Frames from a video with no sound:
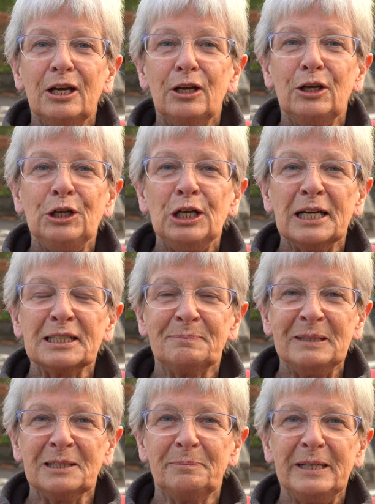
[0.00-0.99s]
He has
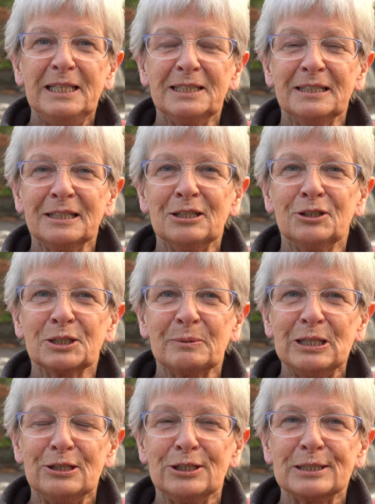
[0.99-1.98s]
been a patient in
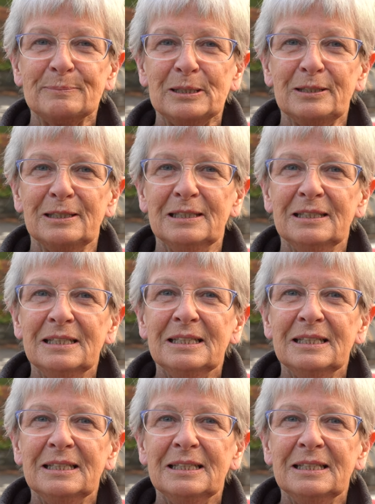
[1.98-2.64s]
Causeway Hospital